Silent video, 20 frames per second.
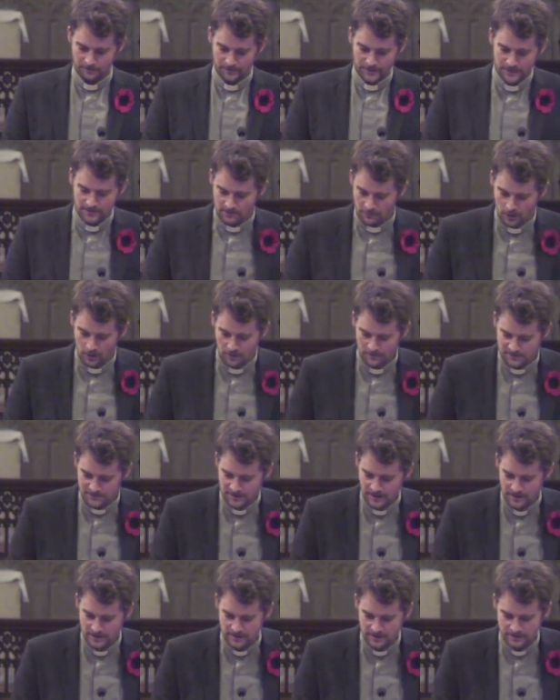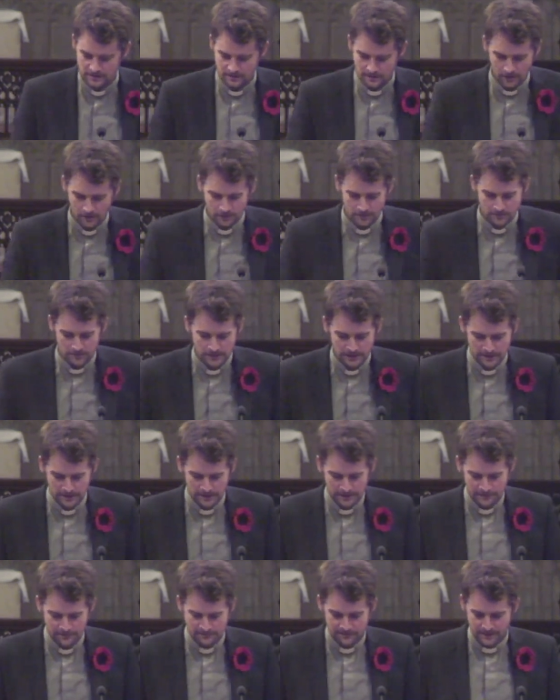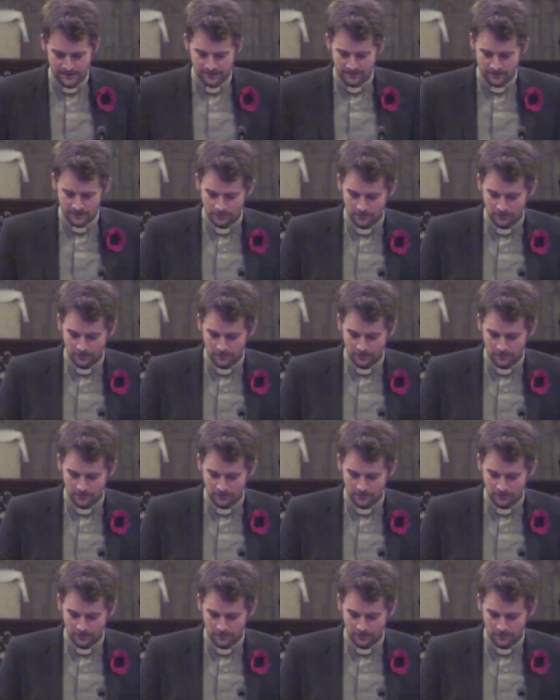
It's worth saying, though, that